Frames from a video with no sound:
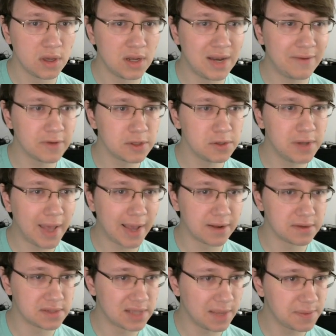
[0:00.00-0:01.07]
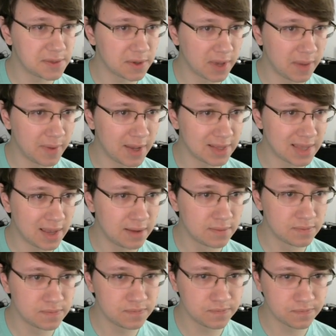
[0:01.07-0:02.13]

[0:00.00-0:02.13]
Never include diagonal steps. Okay, we got that.